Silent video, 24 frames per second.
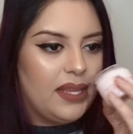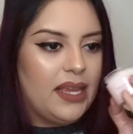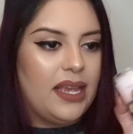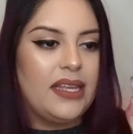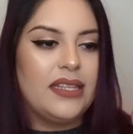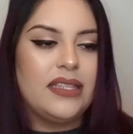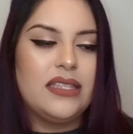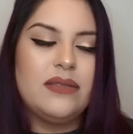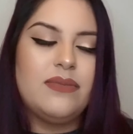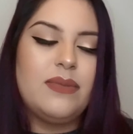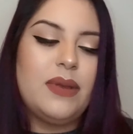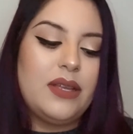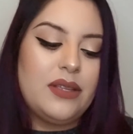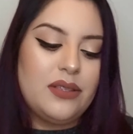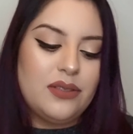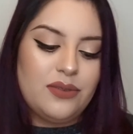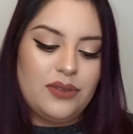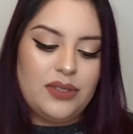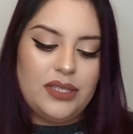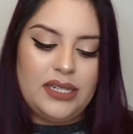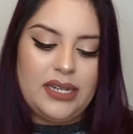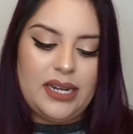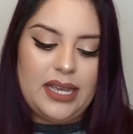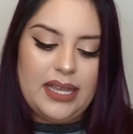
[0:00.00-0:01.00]
it smells
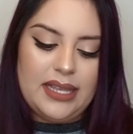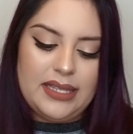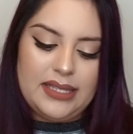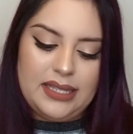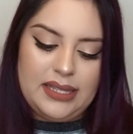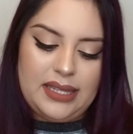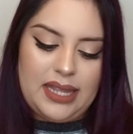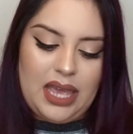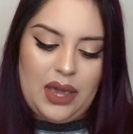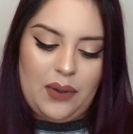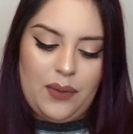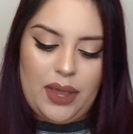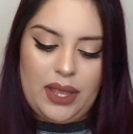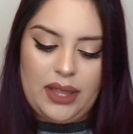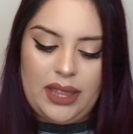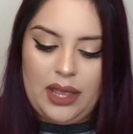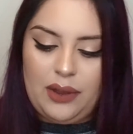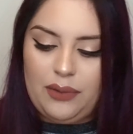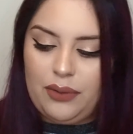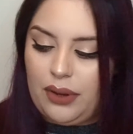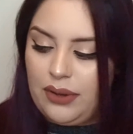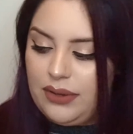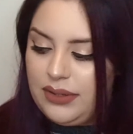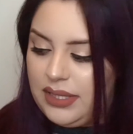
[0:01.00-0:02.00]
really nice and lightweight
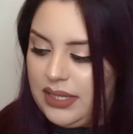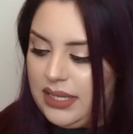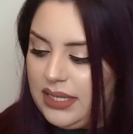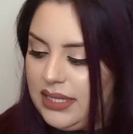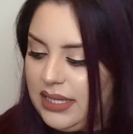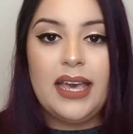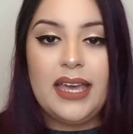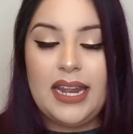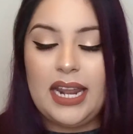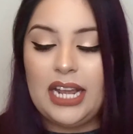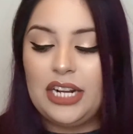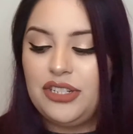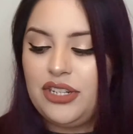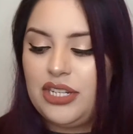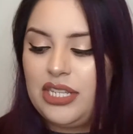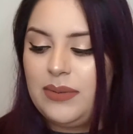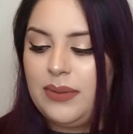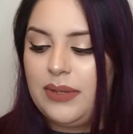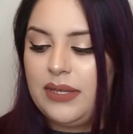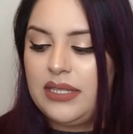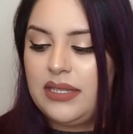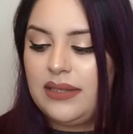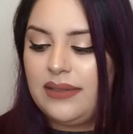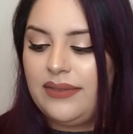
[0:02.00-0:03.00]
like roses. It actually
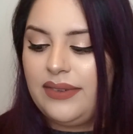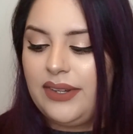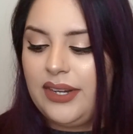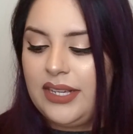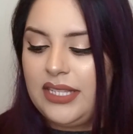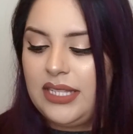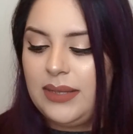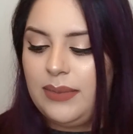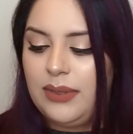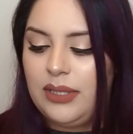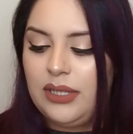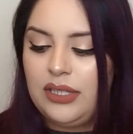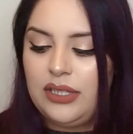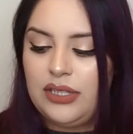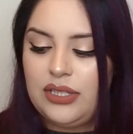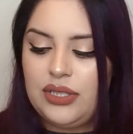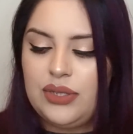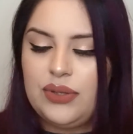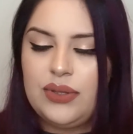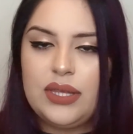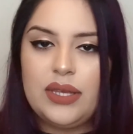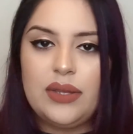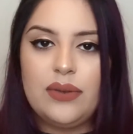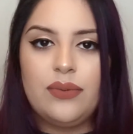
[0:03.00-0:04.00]
smells very similar
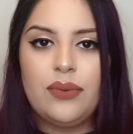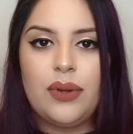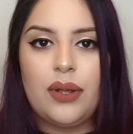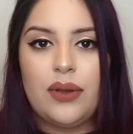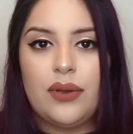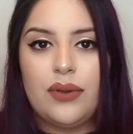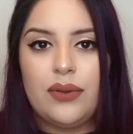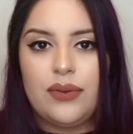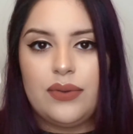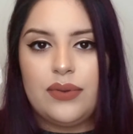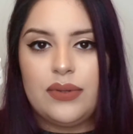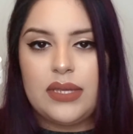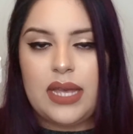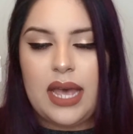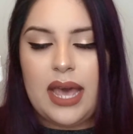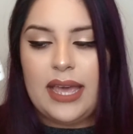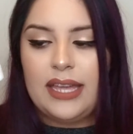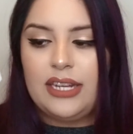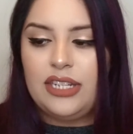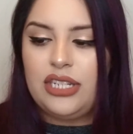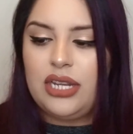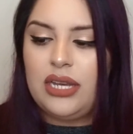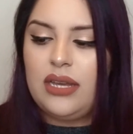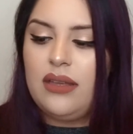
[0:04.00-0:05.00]
to the Rose
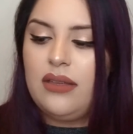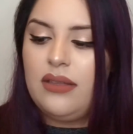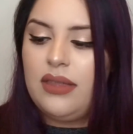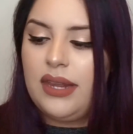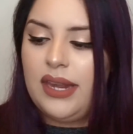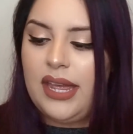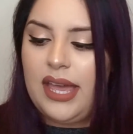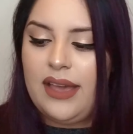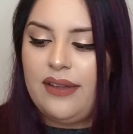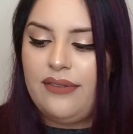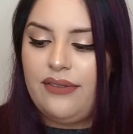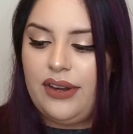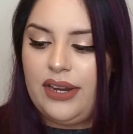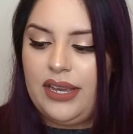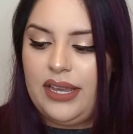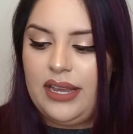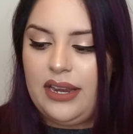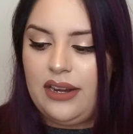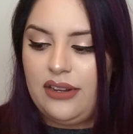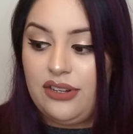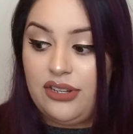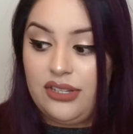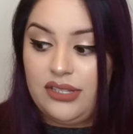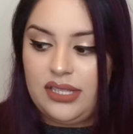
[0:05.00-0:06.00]
Eye Gel that I have right
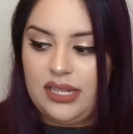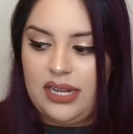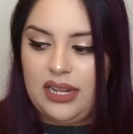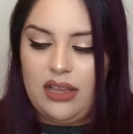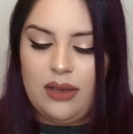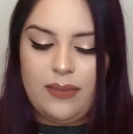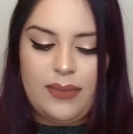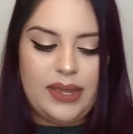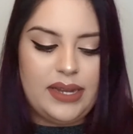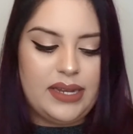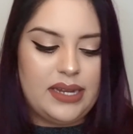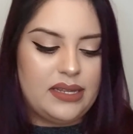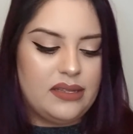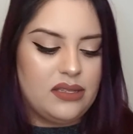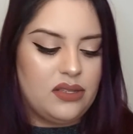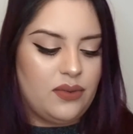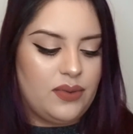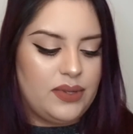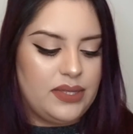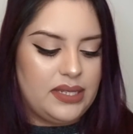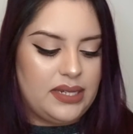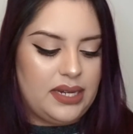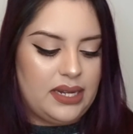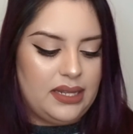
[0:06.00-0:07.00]
here just sitting on my desk
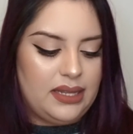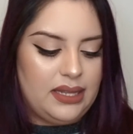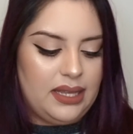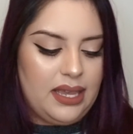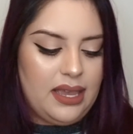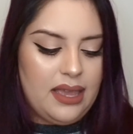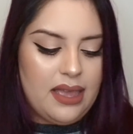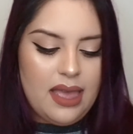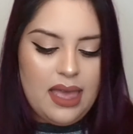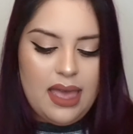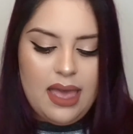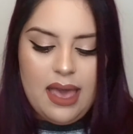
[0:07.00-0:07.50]
coincidentally.